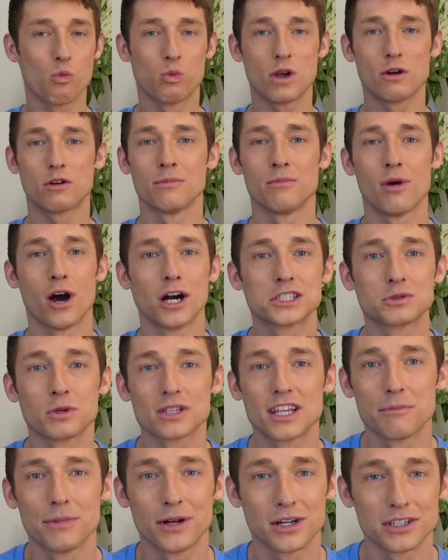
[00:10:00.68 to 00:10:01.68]
we were marked
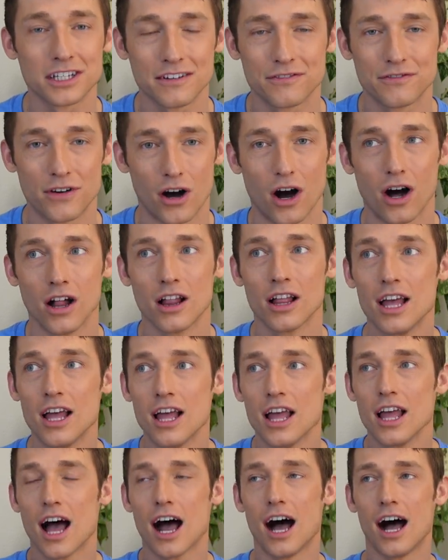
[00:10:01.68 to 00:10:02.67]
with a building fall.
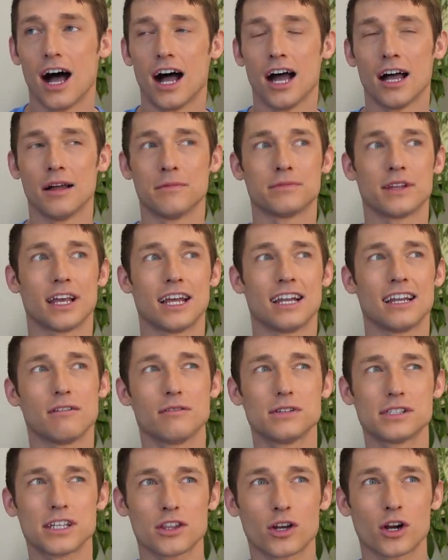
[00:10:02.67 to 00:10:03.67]
And it
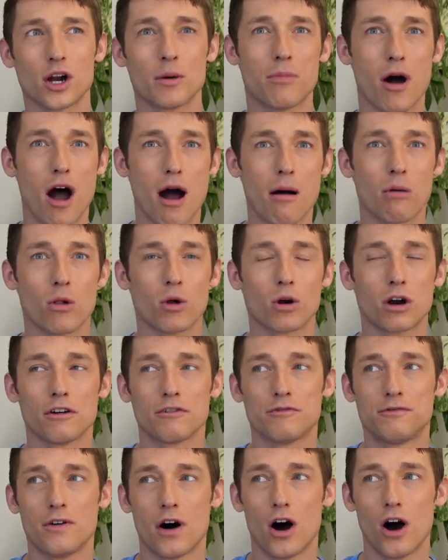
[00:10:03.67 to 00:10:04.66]
was either a bobble or a
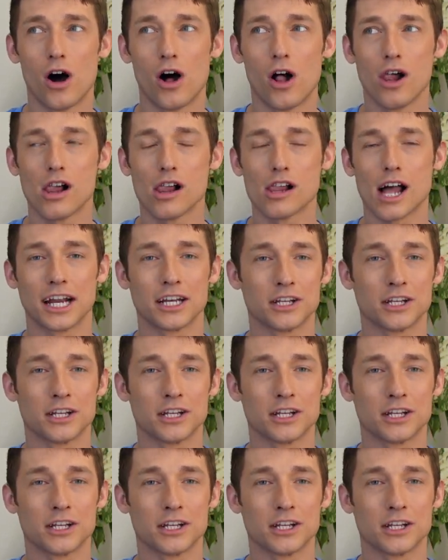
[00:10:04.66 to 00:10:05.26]
fall. I